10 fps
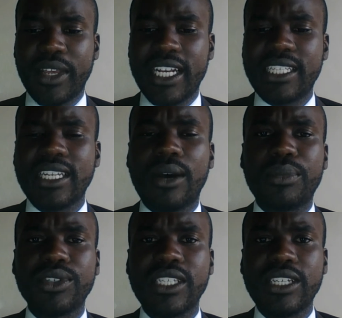Let's now
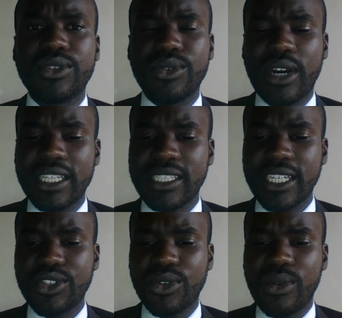proceed to look at
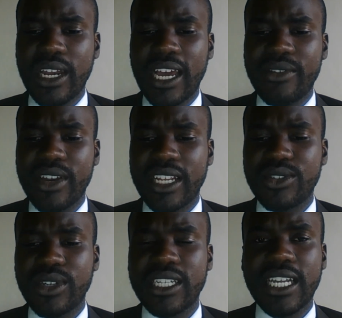section
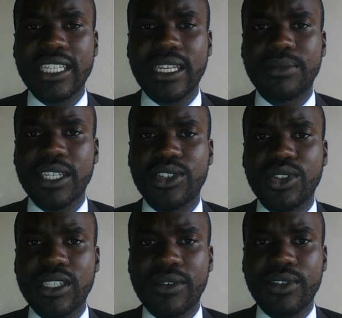129
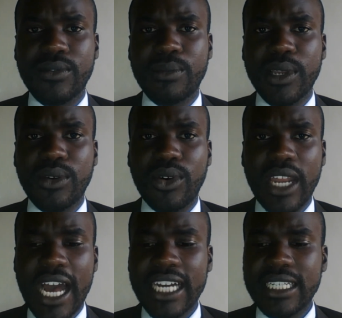subsection 7 of the Penal Code
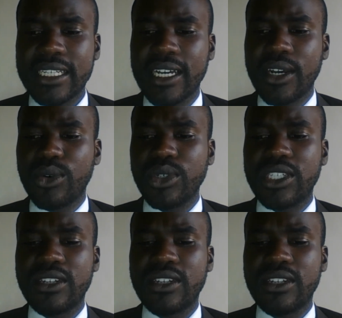Act, which